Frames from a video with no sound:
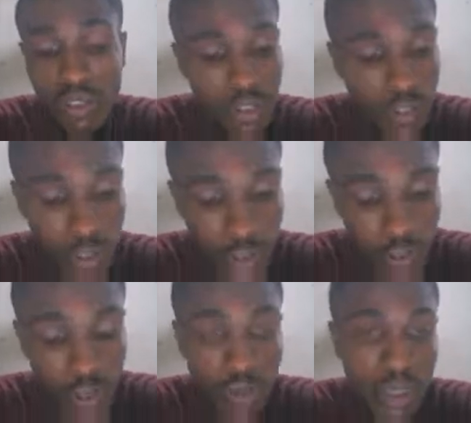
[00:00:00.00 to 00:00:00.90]
if you're
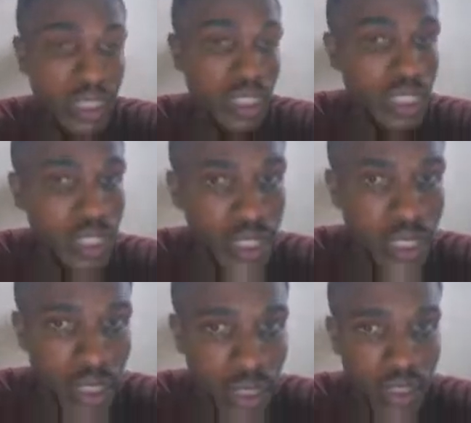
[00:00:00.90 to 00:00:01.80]
based in
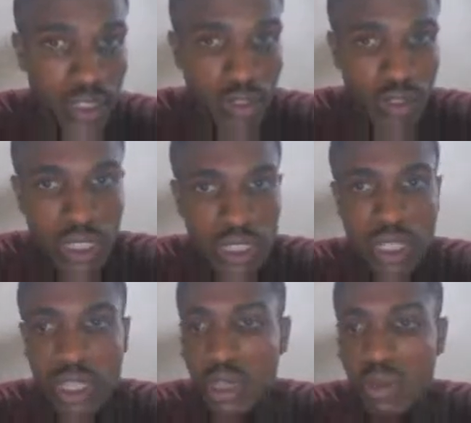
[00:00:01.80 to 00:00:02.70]
the US.
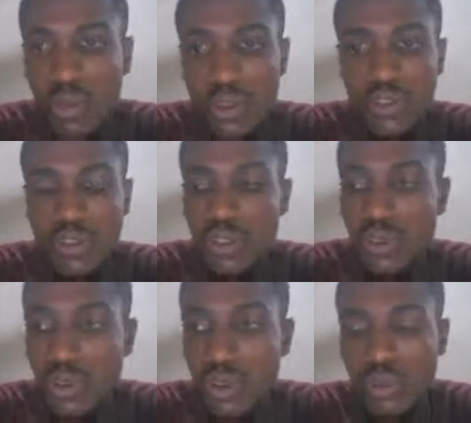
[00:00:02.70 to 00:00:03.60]
But if you're
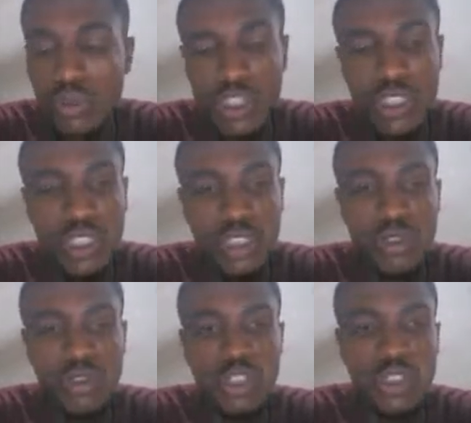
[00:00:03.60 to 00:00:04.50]
not based in the
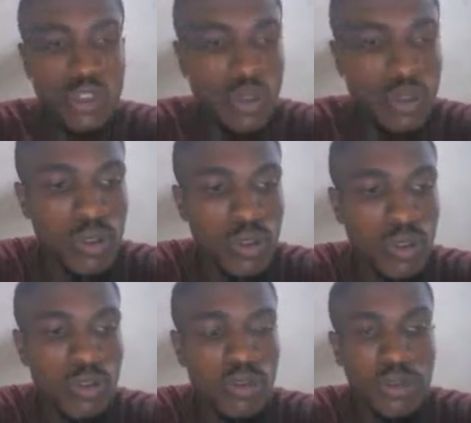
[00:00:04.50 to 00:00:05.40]
US, you're gonna
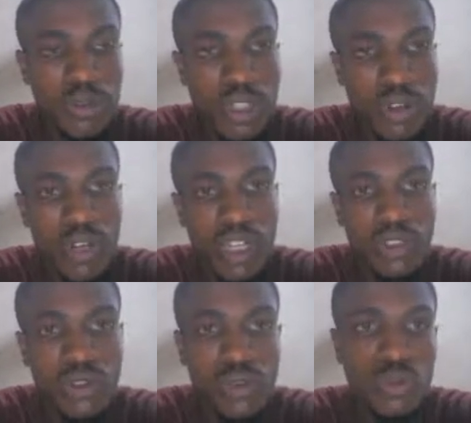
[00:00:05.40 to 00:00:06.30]
required
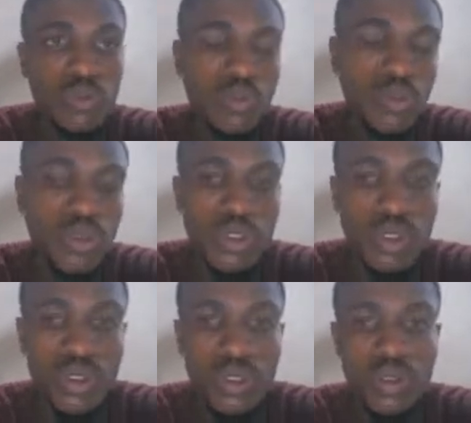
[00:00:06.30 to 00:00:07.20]
to put
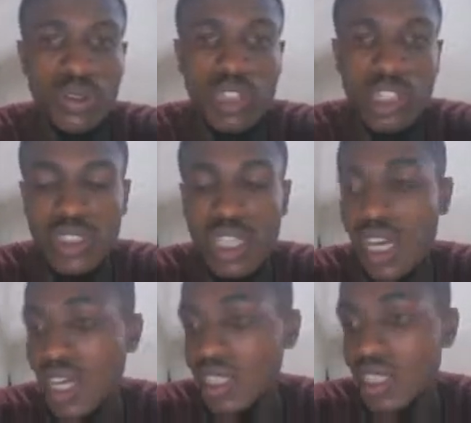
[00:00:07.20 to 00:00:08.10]
the national
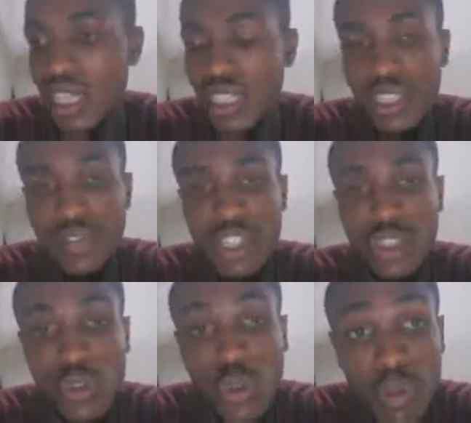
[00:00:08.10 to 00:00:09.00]
identification
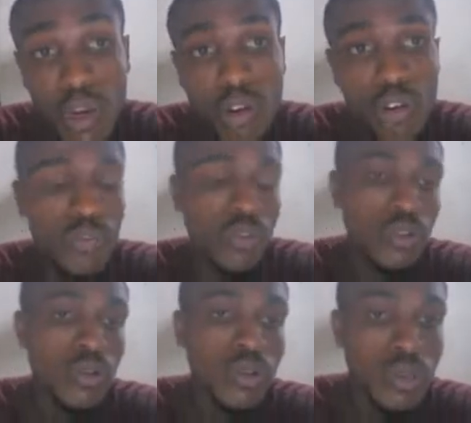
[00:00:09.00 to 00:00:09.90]
number of your
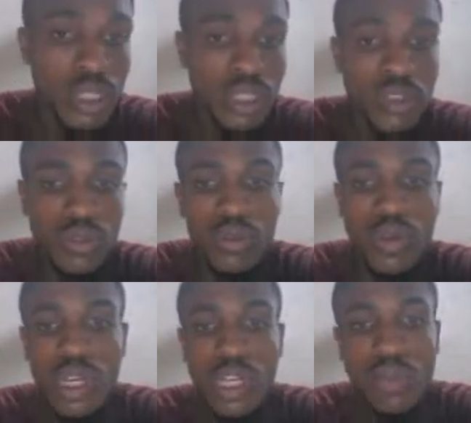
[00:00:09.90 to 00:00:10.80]
country. So
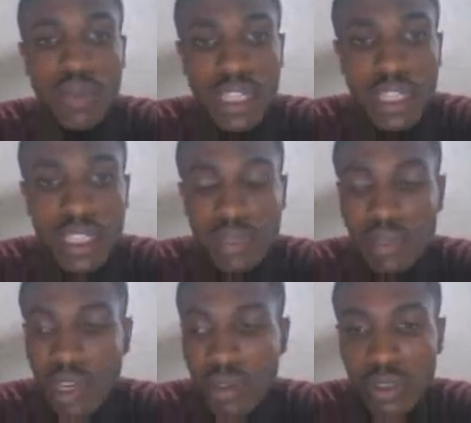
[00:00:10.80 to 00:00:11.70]
in my case, in my
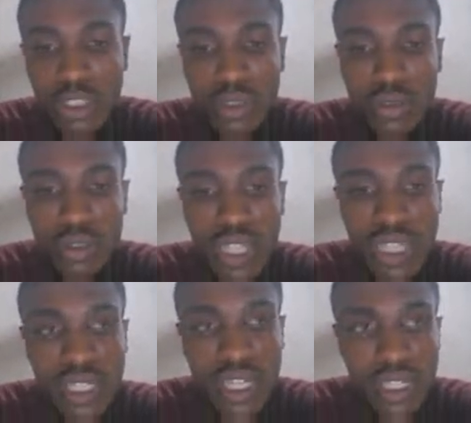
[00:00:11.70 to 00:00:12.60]
country, it's called
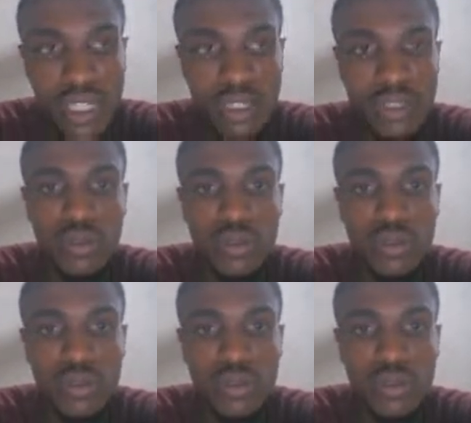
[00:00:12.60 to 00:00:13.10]
NIN. So